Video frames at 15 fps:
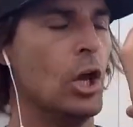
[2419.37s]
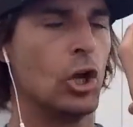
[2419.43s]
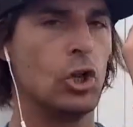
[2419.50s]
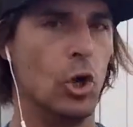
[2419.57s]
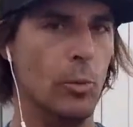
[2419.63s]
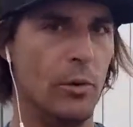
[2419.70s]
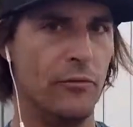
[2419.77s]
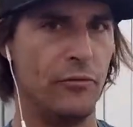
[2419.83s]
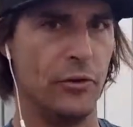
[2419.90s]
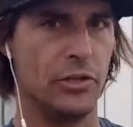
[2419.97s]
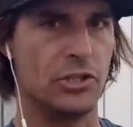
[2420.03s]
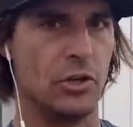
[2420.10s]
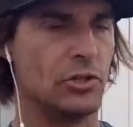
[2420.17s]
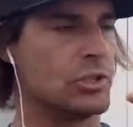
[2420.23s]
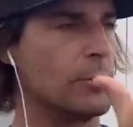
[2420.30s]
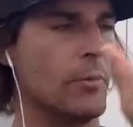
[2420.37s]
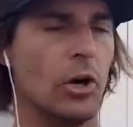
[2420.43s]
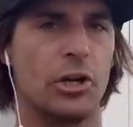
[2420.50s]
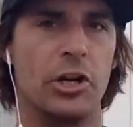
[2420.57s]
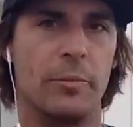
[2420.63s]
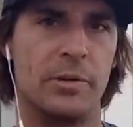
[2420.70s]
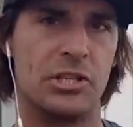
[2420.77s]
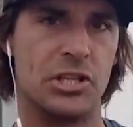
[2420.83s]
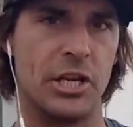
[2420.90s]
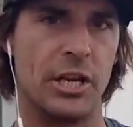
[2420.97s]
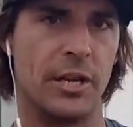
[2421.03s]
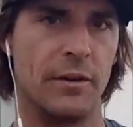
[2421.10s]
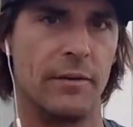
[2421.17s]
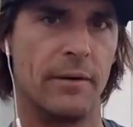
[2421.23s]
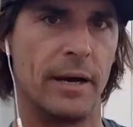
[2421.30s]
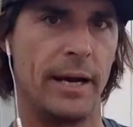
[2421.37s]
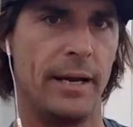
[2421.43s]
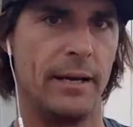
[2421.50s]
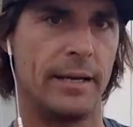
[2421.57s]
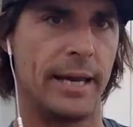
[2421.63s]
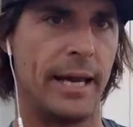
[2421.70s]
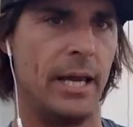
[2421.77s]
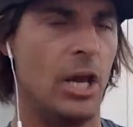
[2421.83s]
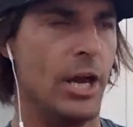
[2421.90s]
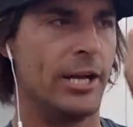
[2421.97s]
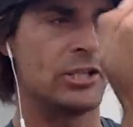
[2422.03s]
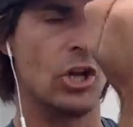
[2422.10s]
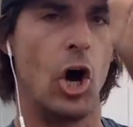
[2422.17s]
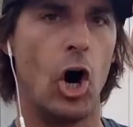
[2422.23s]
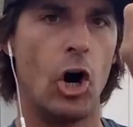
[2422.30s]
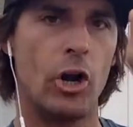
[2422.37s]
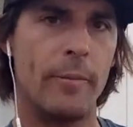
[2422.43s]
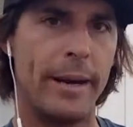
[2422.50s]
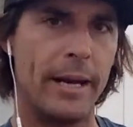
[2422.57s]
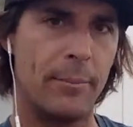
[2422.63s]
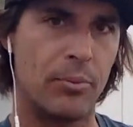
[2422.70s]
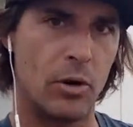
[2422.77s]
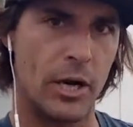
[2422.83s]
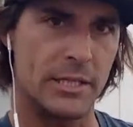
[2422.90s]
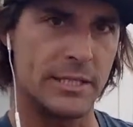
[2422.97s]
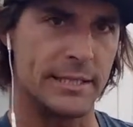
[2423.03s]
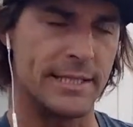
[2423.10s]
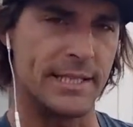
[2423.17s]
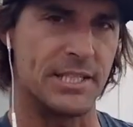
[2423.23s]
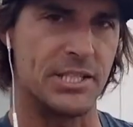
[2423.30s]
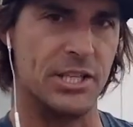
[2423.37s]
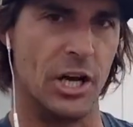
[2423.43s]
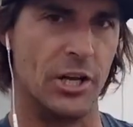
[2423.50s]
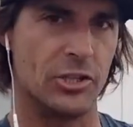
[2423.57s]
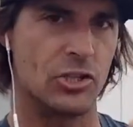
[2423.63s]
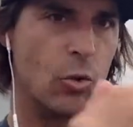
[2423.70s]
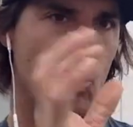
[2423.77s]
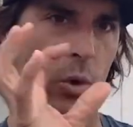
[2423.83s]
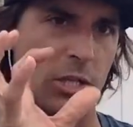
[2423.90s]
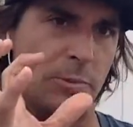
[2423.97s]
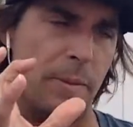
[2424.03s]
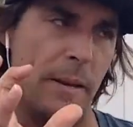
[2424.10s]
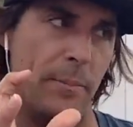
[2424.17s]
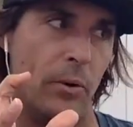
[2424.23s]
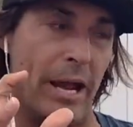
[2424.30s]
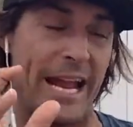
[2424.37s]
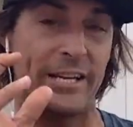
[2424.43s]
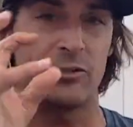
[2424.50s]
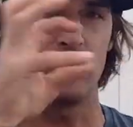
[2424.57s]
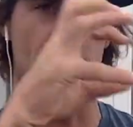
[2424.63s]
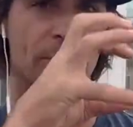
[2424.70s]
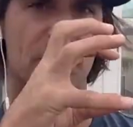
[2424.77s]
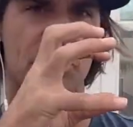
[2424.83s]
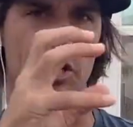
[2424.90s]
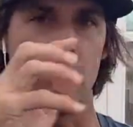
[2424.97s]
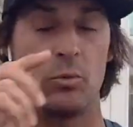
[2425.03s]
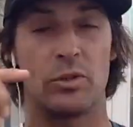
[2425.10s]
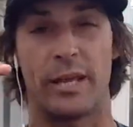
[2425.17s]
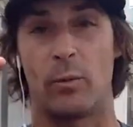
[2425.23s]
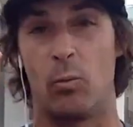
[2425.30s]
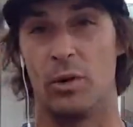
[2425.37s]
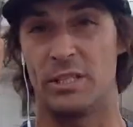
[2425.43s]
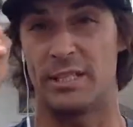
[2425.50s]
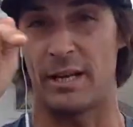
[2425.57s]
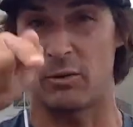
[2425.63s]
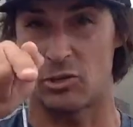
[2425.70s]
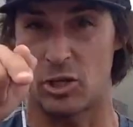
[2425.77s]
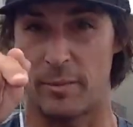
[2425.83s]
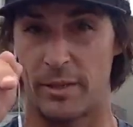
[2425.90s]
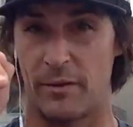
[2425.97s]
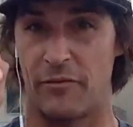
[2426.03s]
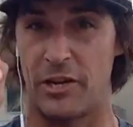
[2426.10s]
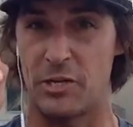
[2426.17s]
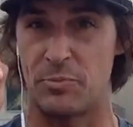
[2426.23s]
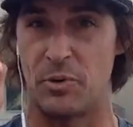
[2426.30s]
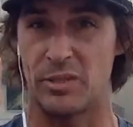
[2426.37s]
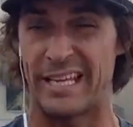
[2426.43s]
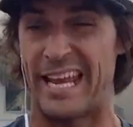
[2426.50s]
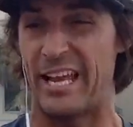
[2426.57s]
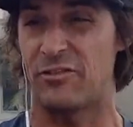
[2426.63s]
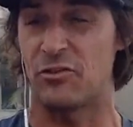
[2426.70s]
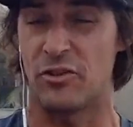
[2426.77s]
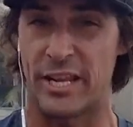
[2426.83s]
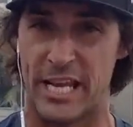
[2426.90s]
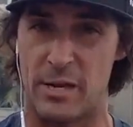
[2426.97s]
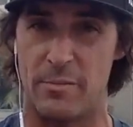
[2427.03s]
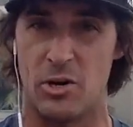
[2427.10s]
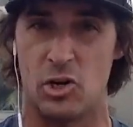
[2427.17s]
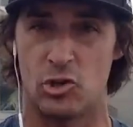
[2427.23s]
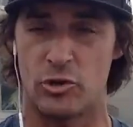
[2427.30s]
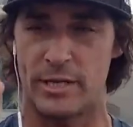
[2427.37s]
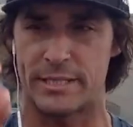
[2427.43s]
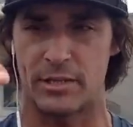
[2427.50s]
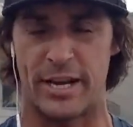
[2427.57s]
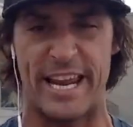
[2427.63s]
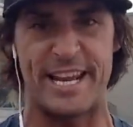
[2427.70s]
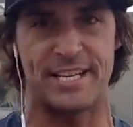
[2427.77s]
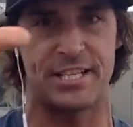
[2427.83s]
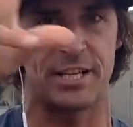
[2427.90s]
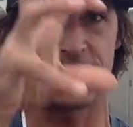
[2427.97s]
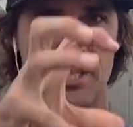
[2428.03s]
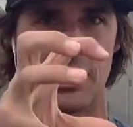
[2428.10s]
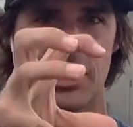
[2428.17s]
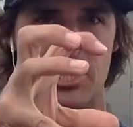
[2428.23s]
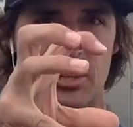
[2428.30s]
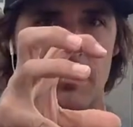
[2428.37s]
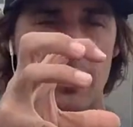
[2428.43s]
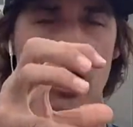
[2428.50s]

Global Affiliate Zone is a marketing machine, right? Okay. It's an automated process. It's done. So once people enter the machine, like once they are talking about the Facebook, they enter the email address, they're into the system.